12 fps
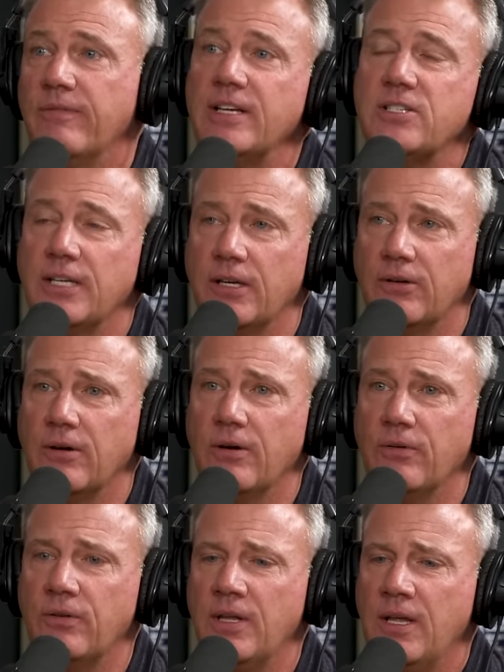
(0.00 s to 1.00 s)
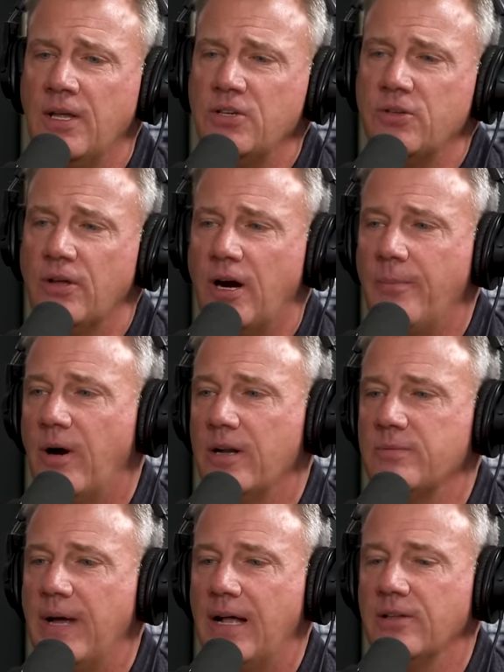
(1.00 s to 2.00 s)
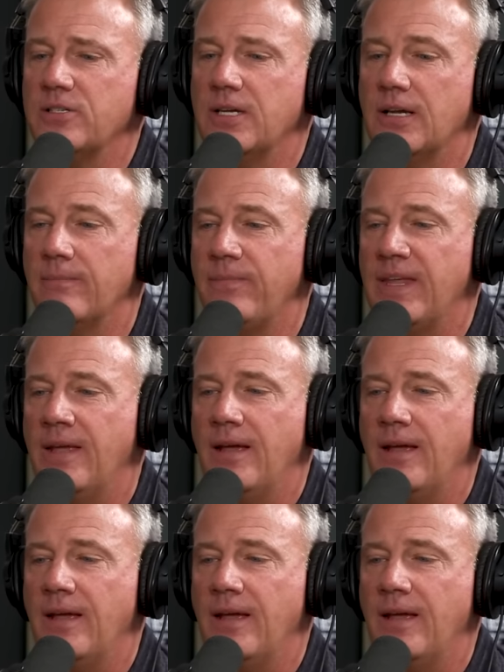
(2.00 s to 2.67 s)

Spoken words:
investing in growth. So the hard part is balancing.